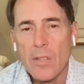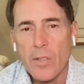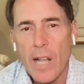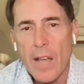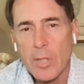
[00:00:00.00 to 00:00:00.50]
they're
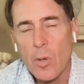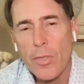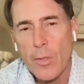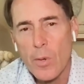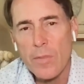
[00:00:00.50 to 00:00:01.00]
going to have to go
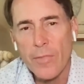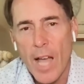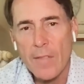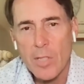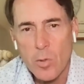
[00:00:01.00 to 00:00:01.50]

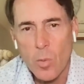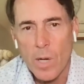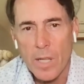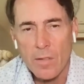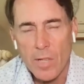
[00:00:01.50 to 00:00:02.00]
35 and
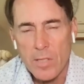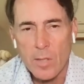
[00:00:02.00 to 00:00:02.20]
20 the rest